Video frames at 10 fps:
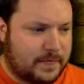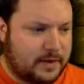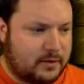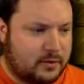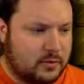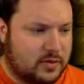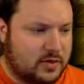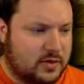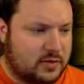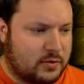Either with
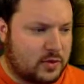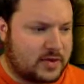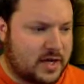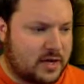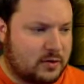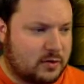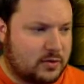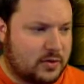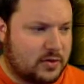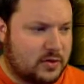the throw attack or
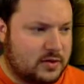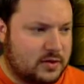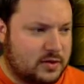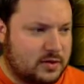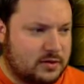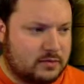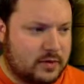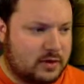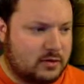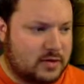with the
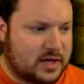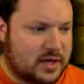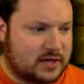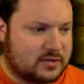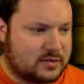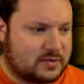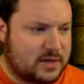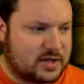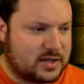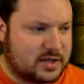regular attacks or
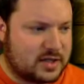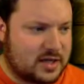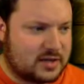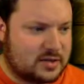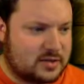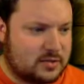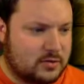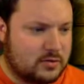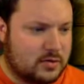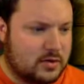smashing attacks, so...